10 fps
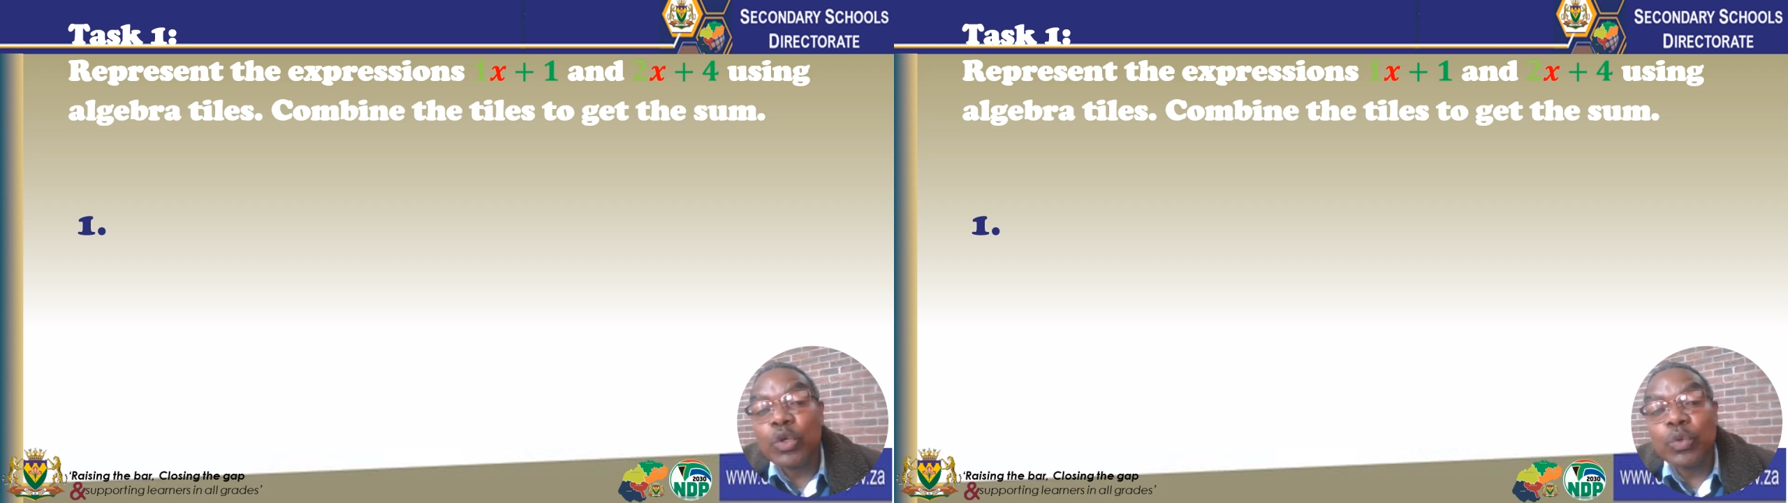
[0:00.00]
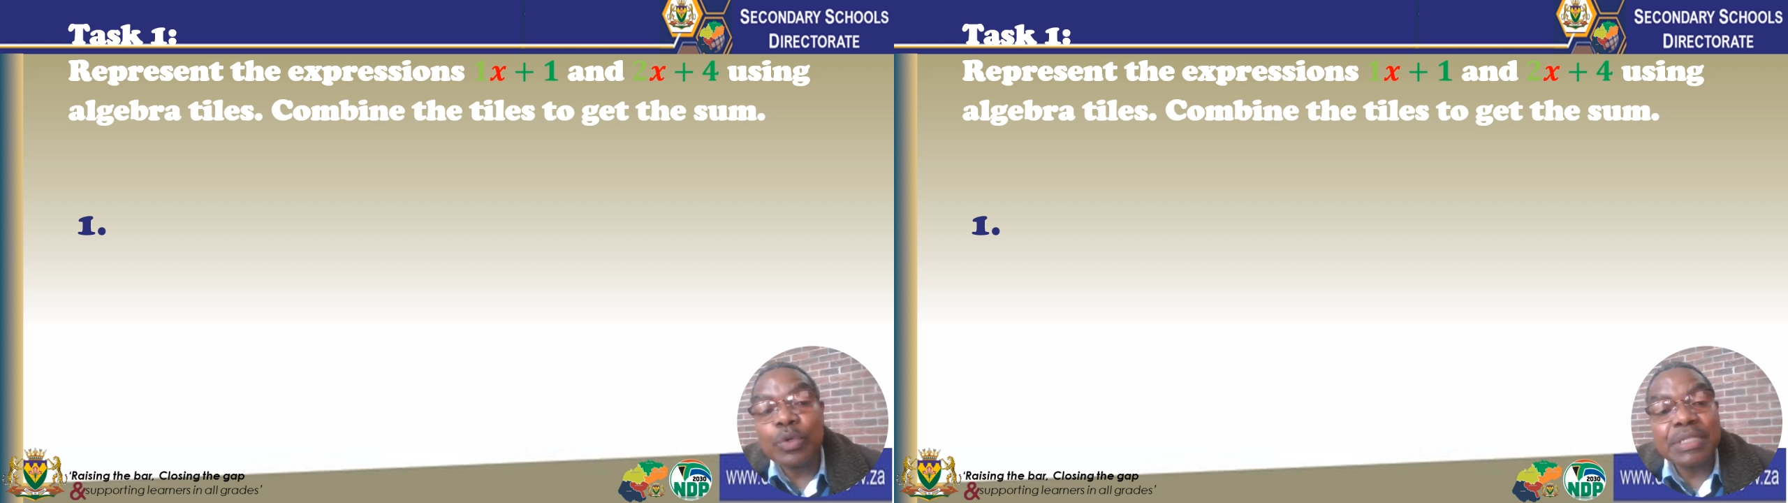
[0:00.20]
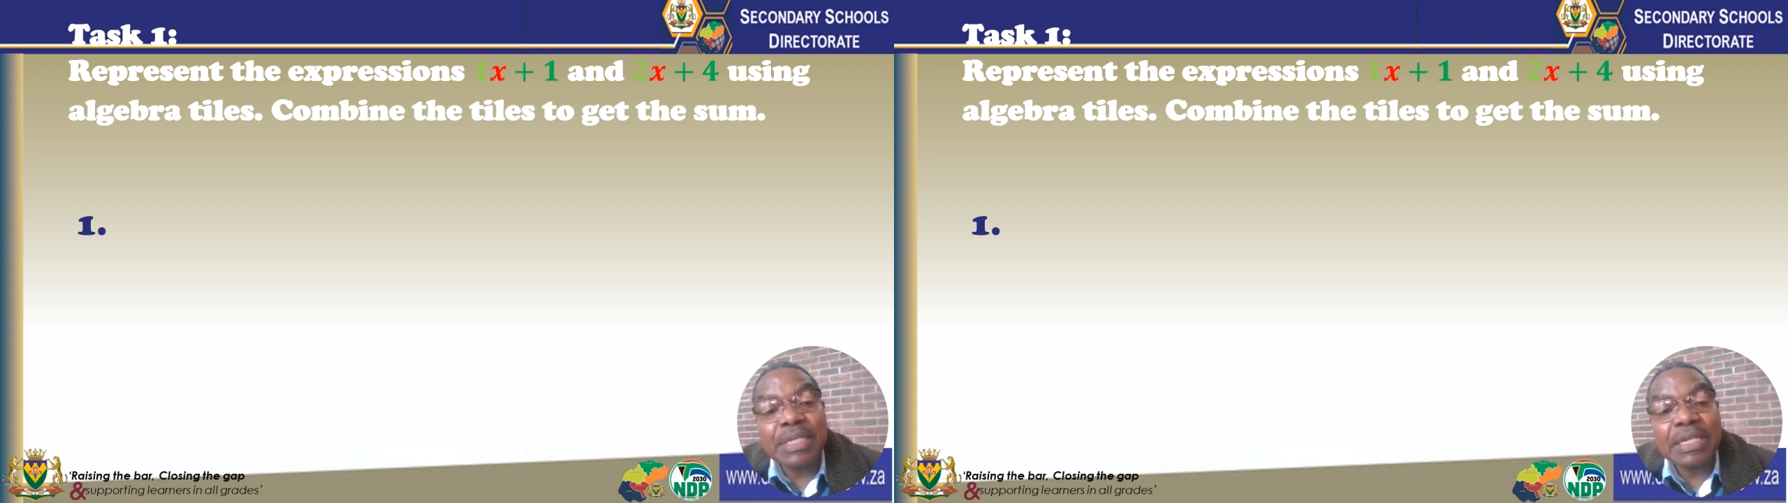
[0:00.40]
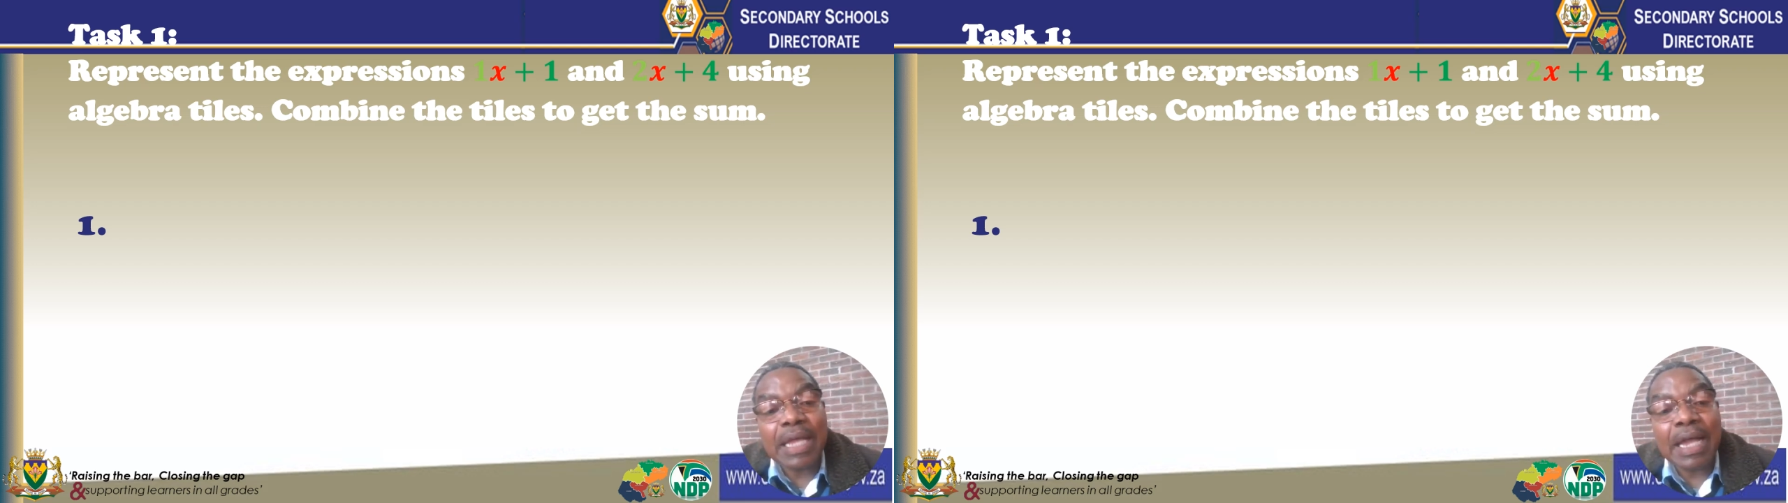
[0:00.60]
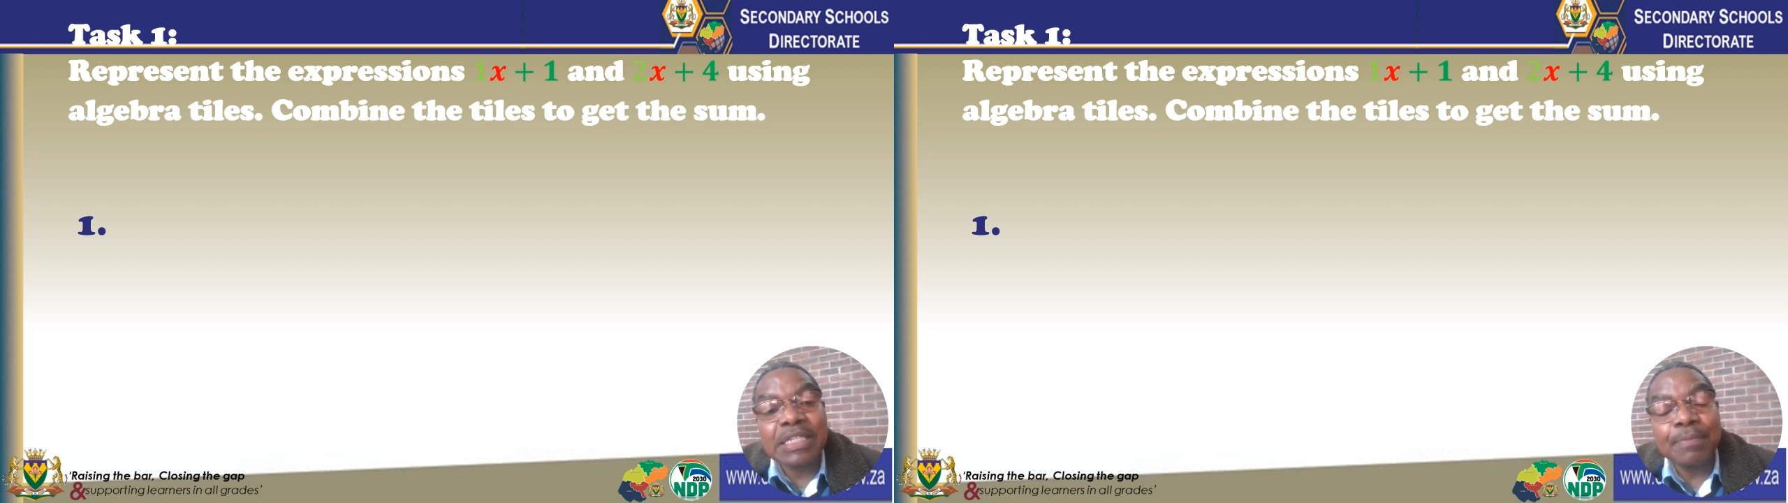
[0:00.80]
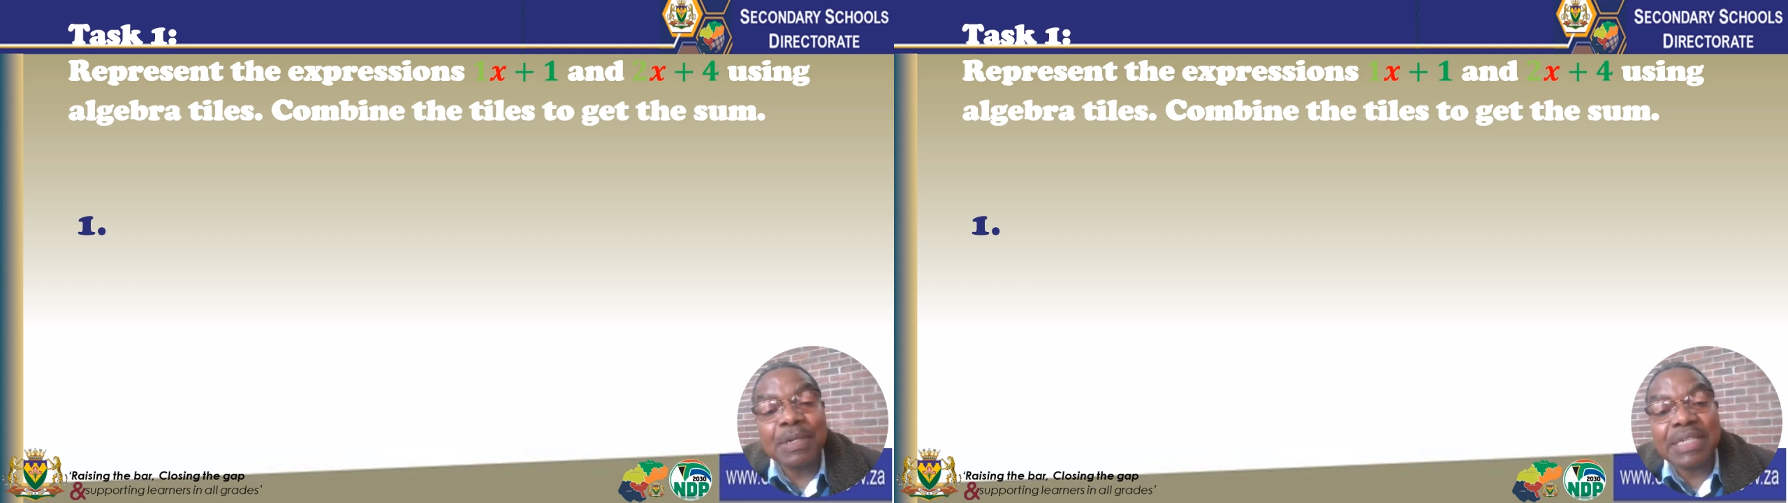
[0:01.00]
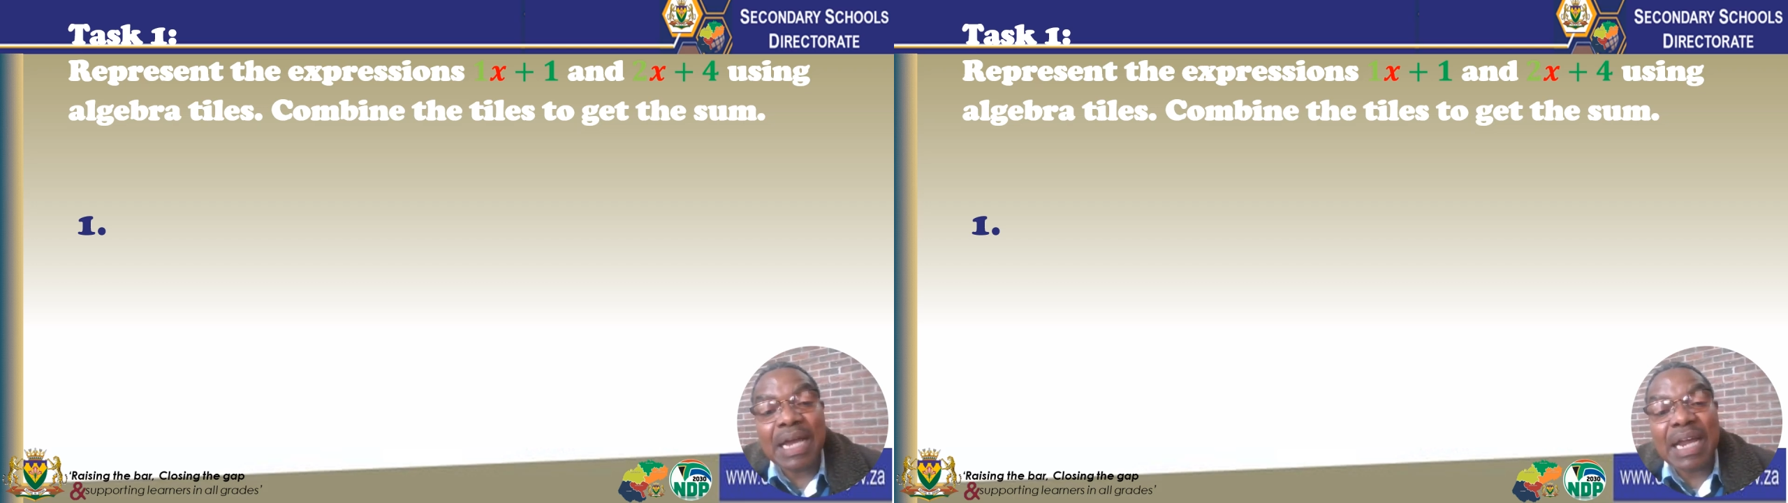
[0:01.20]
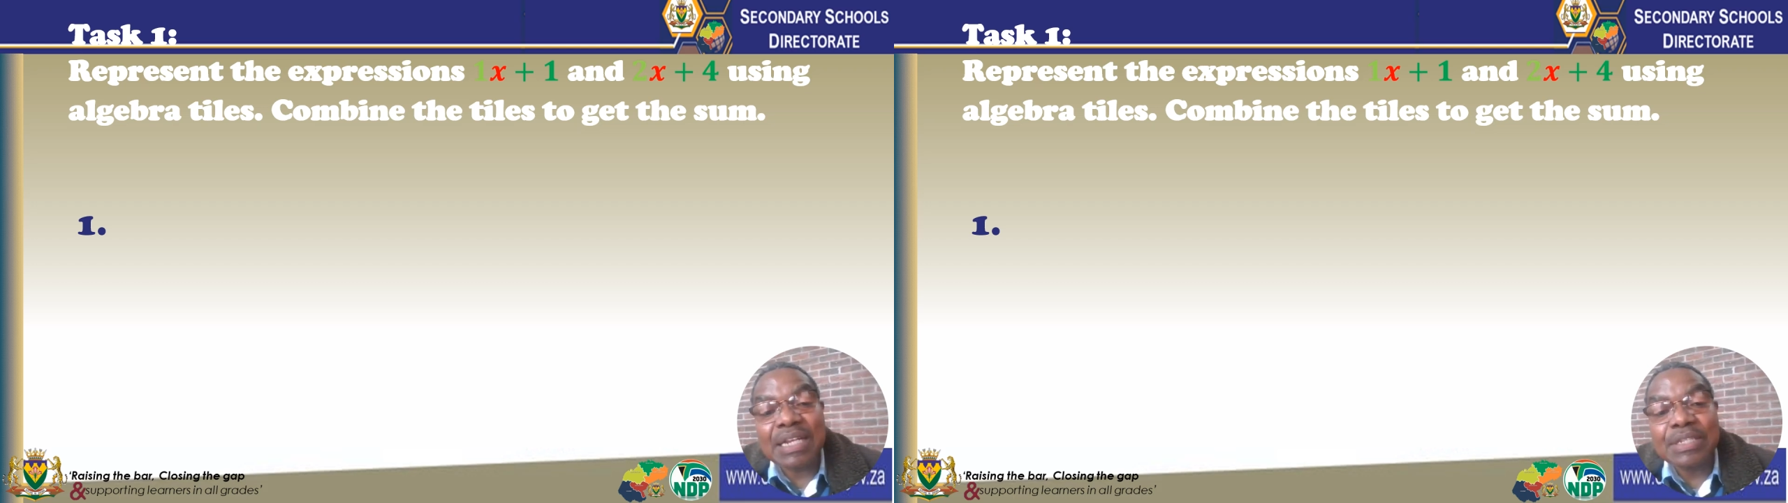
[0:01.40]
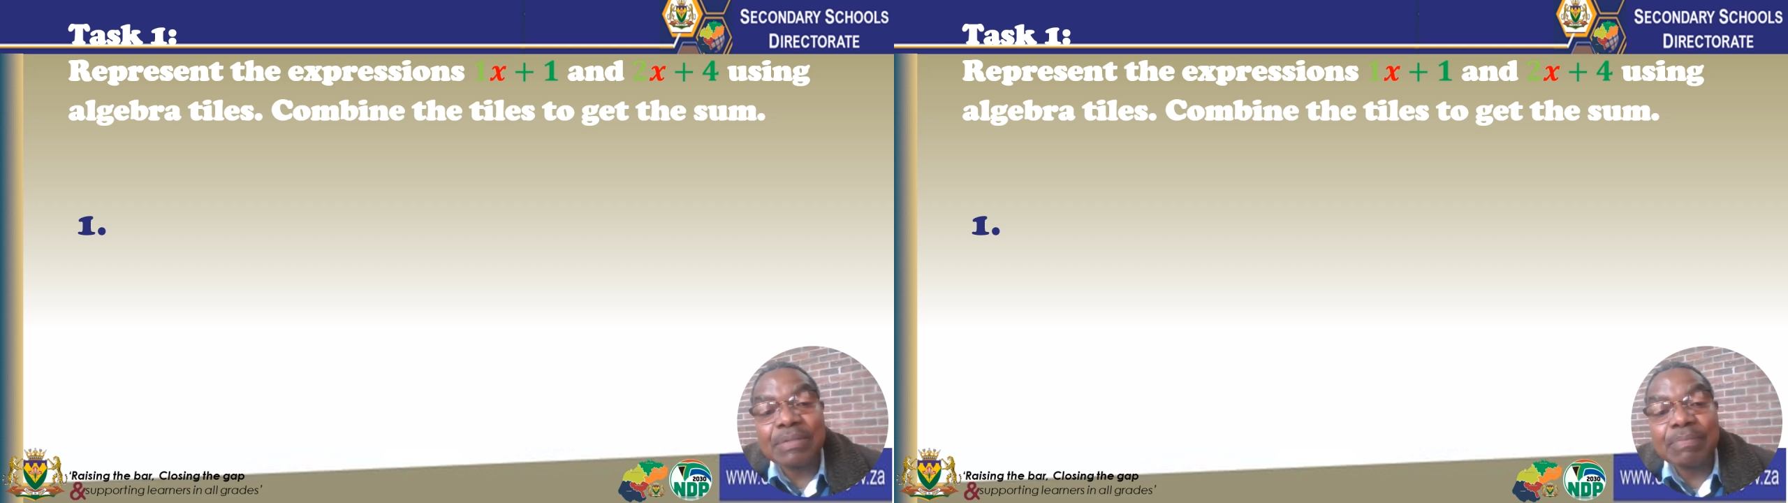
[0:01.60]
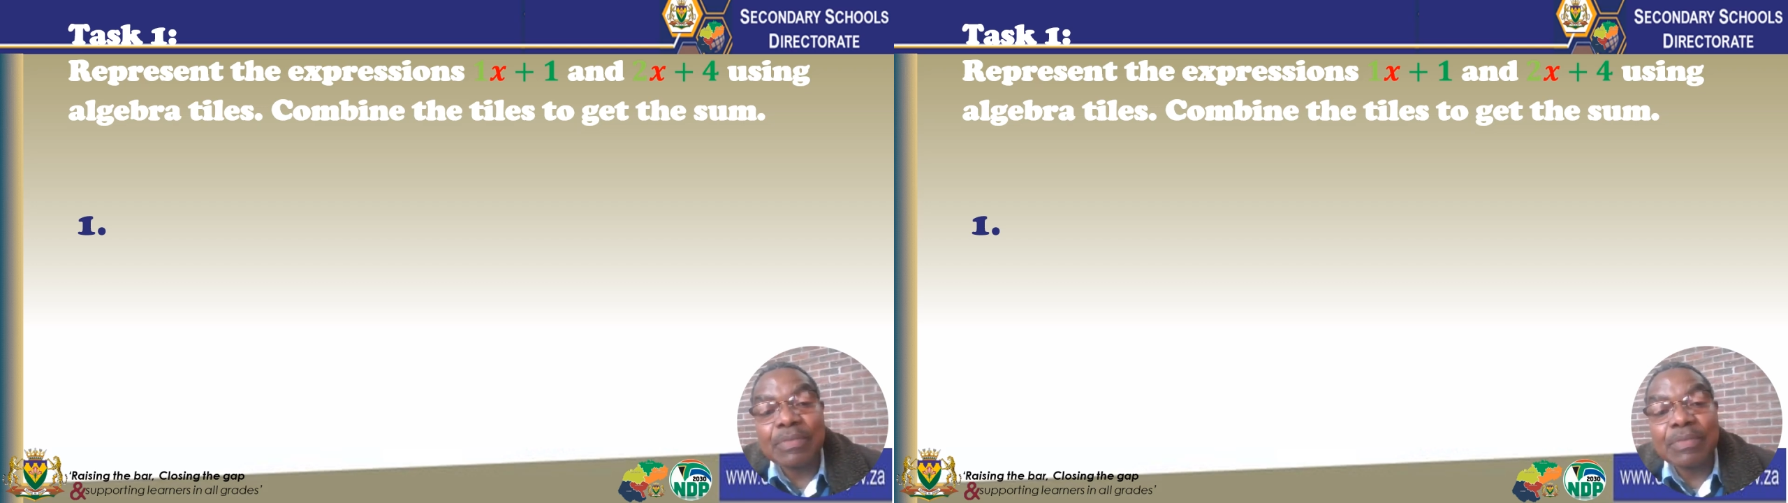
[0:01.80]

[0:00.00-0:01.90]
using algebraic tiles.